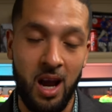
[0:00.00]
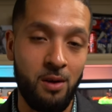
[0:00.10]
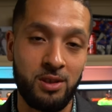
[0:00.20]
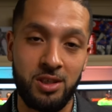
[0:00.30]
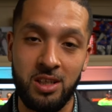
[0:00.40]
I
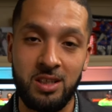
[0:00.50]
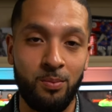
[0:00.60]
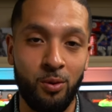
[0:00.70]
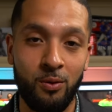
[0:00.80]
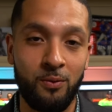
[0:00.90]
was just
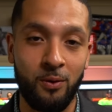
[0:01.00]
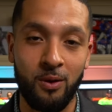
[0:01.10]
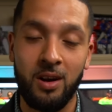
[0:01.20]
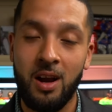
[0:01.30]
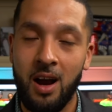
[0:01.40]
approved
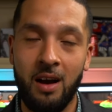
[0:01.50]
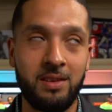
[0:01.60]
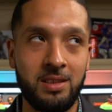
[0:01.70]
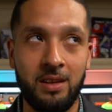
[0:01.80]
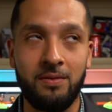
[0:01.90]
for,
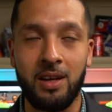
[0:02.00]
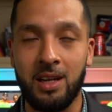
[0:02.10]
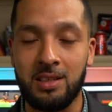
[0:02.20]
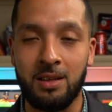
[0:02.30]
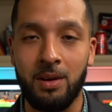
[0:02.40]
obviously if you
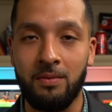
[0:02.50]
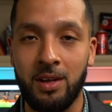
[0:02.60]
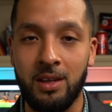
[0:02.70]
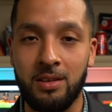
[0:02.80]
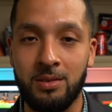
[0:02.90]
guys see my
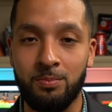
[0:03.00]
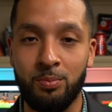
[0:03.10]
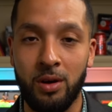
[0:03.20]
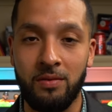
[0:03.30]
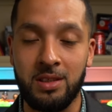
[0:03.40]
videos
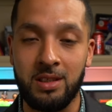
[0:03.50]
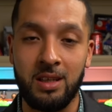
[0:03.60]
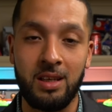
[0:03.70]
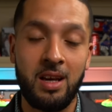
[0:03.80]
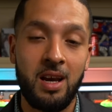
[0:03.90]
previously,